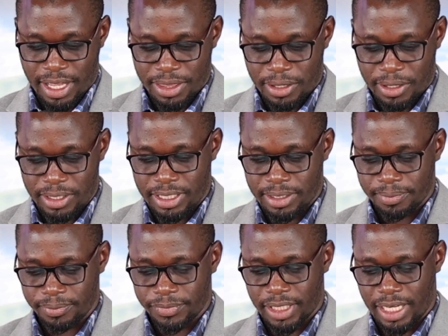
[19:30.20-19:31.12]
thought,
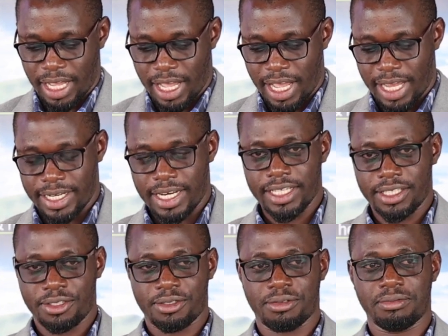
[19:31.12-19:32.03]
I'd
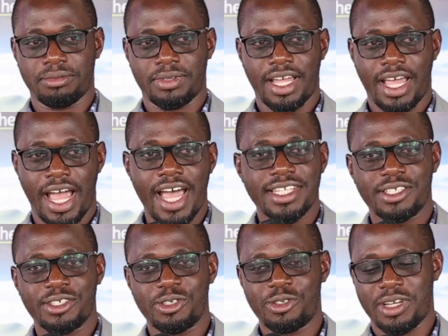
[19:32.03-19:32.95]
like to
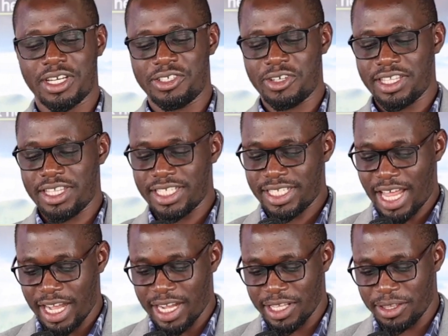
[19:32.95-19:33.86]
ask you to enjoy this
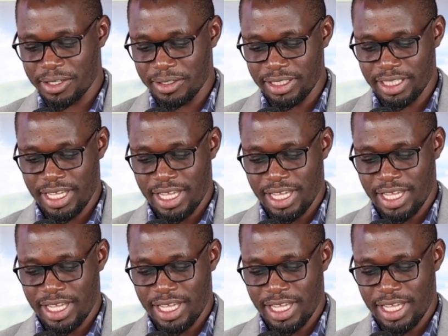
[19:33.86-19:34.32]
hackathon.